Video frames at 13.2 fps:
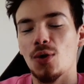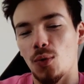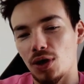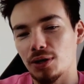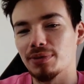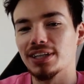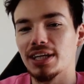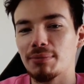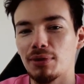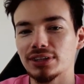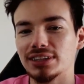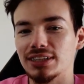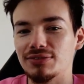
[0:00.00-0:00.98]
Welcome to
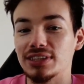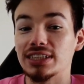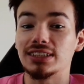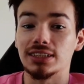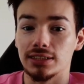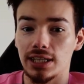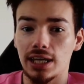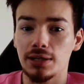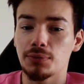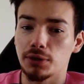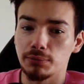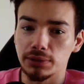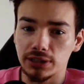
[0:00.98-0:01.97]
Deadball TV. Today, we're
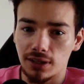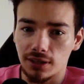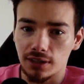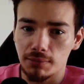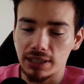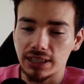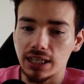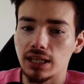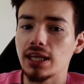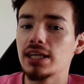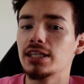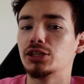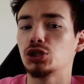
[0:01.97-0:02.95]
going to be talking about the
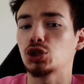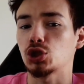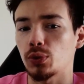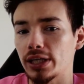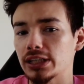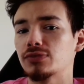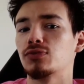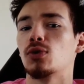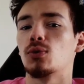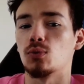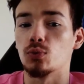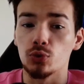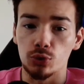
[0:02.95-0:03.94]
latest transfer
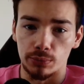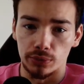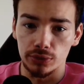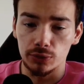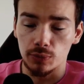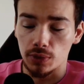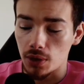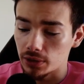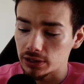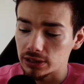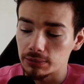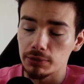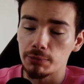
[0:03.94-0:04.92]
rumors regarding
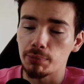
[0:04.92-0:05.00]
some of the